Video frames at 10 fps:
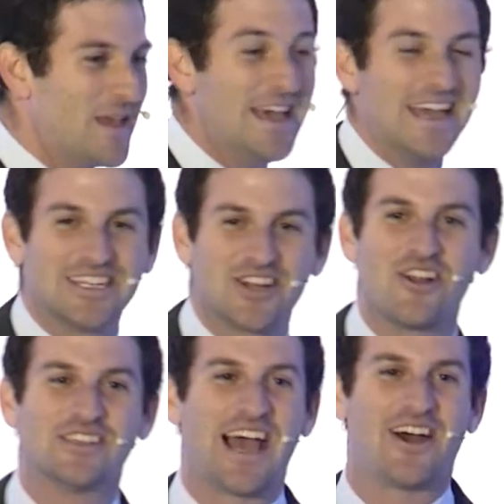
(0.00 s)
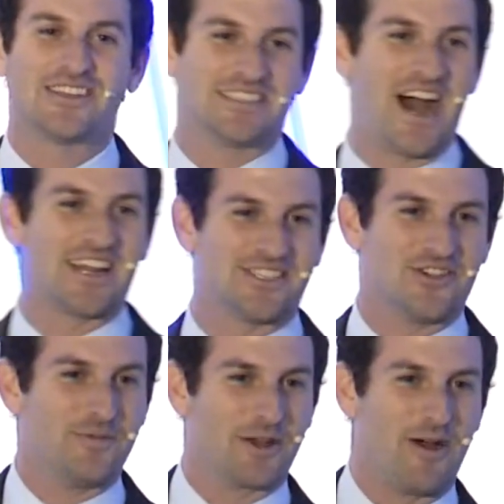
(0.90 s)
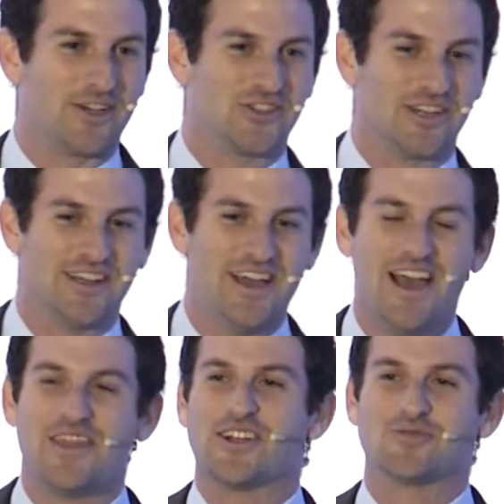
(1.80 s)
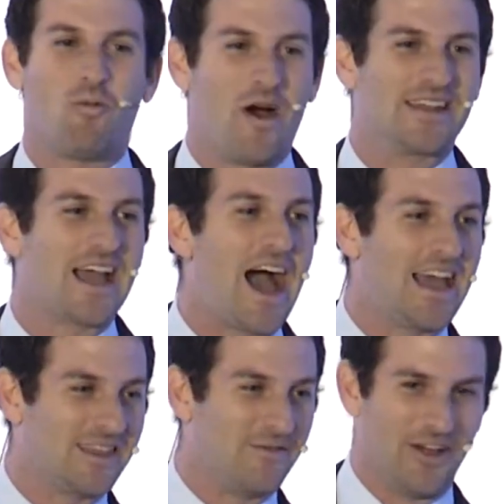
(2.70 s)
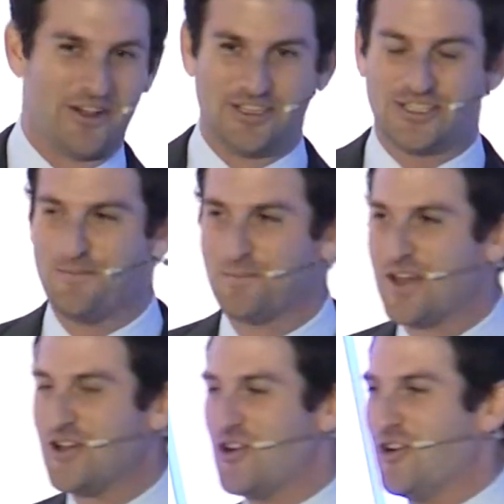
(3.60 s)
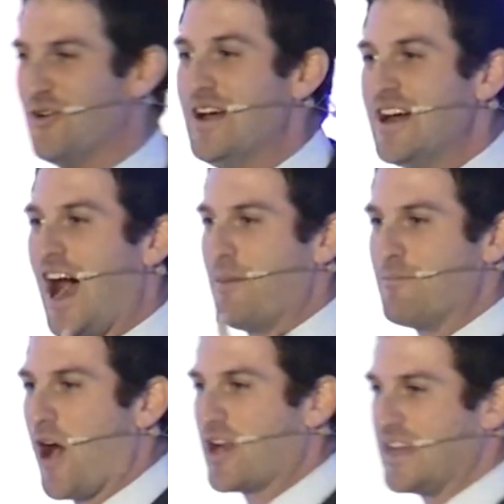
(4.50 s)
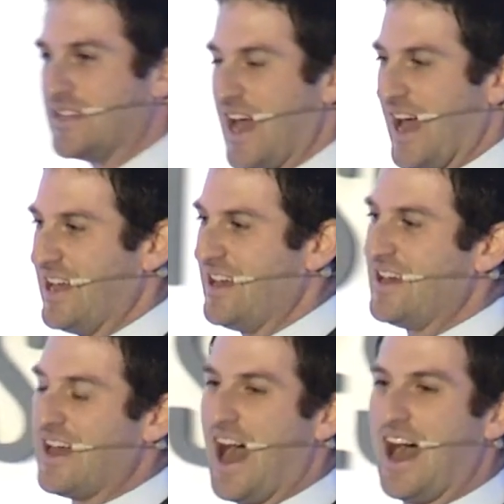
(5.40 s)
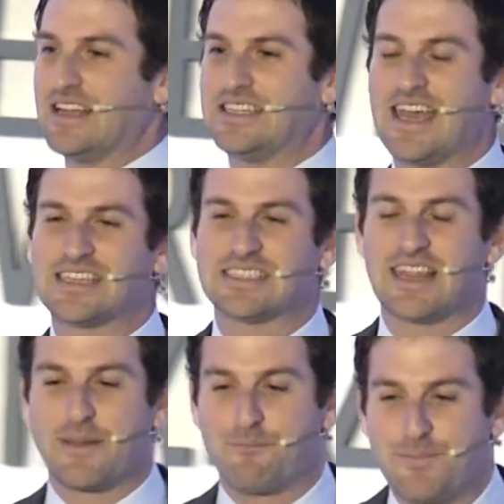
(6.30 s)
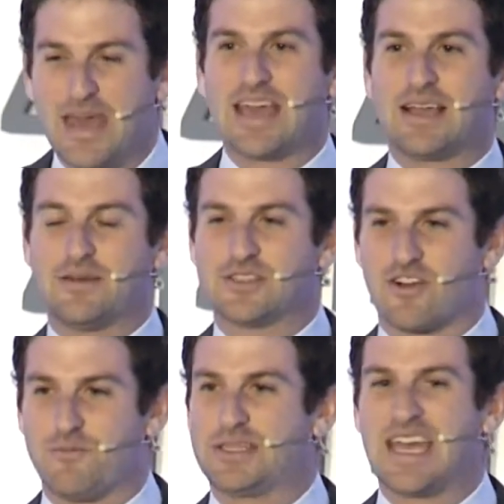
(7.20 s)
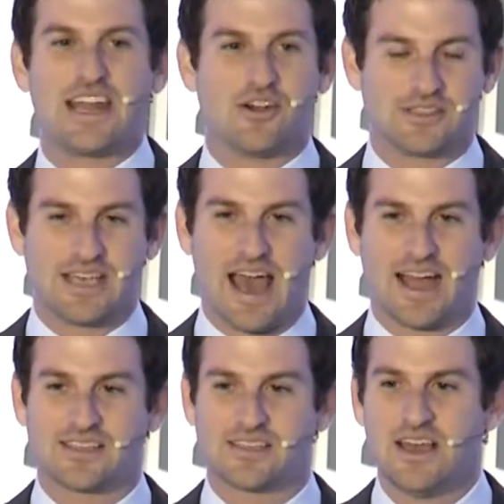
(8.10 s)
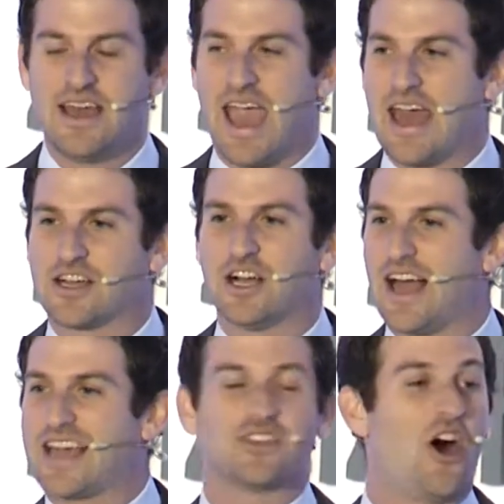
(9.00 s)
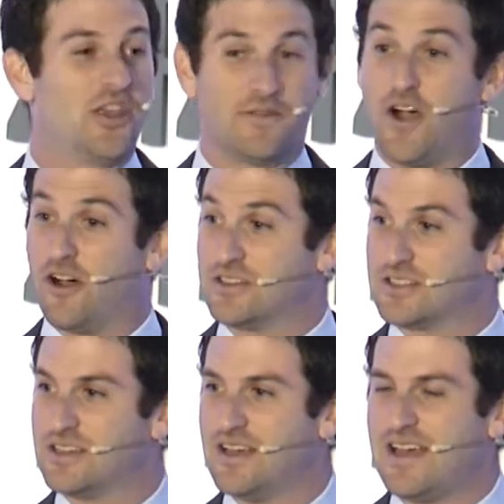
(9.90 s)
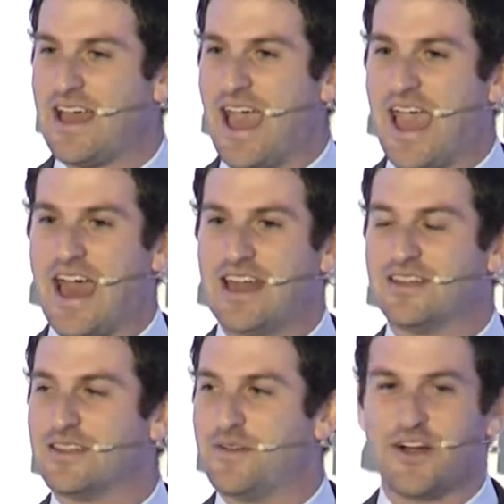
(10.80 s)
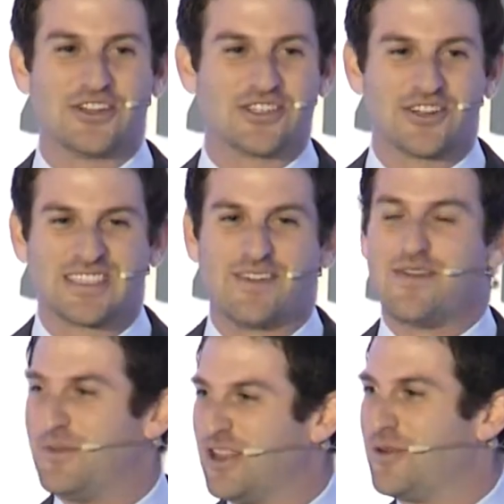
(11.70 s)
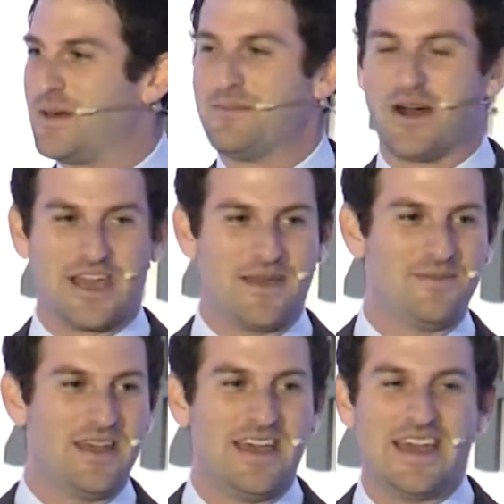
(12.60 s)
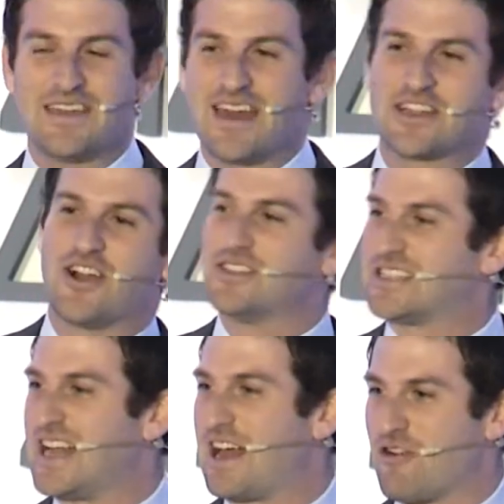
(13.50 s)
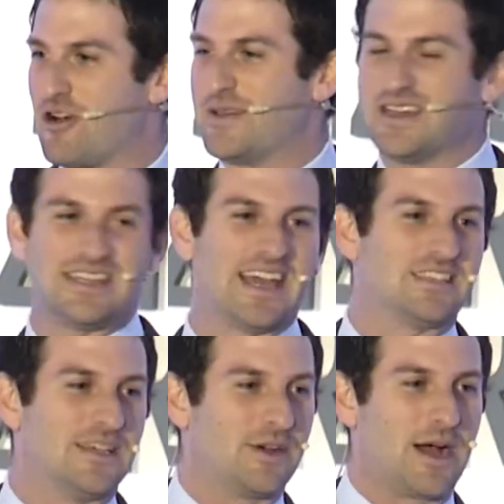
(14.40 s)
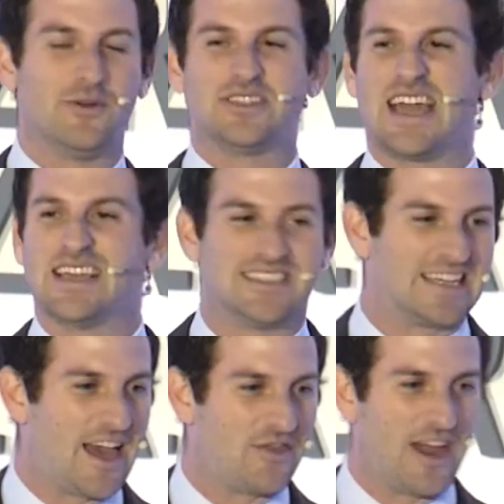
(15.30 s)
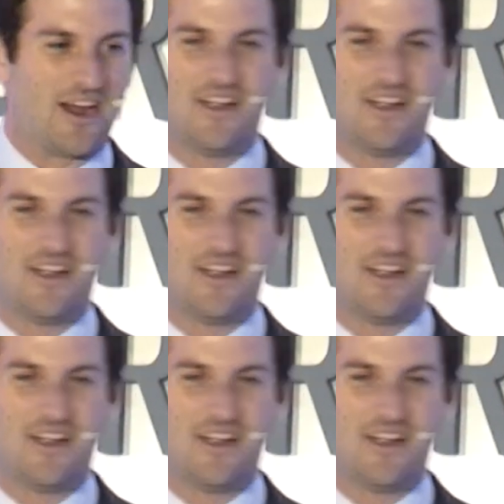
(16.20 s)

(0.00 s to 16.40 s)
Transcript: It turns out it's not a stupid question. There's one guy in the village who, on market day, takes like big sort of potato sacks and collects all the phones. And the villagers give him a little bit of money. He then goes to Nairobi. It takes him a couple days to get there.